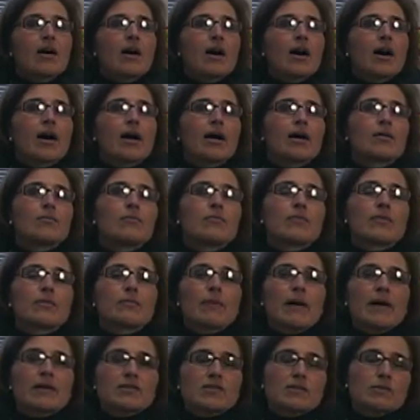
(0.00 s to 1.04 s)
um, the
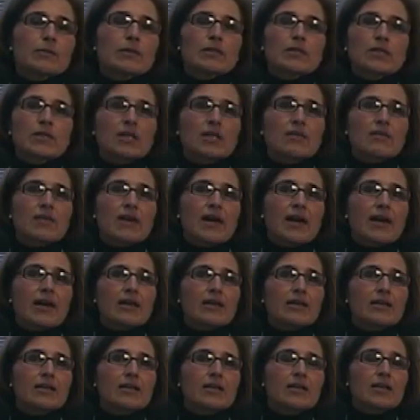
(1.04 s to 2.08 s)
possibility that
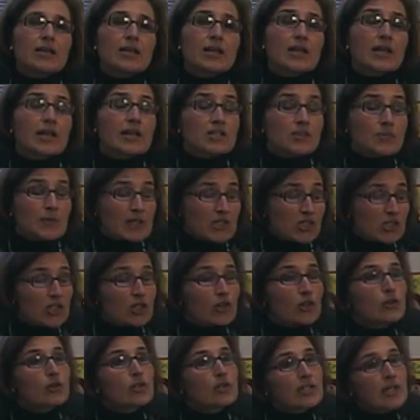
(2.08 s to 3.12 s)
especially
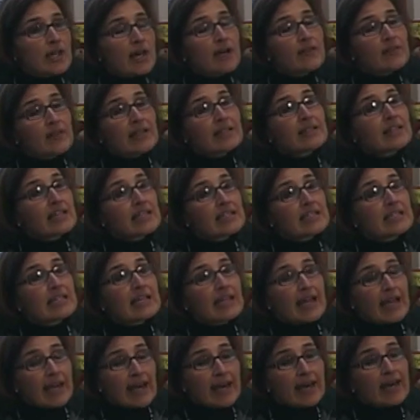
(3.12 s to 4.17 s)
early on, that they didn't
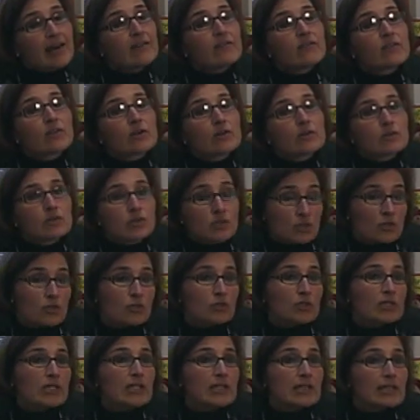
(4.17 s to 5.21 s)
have those early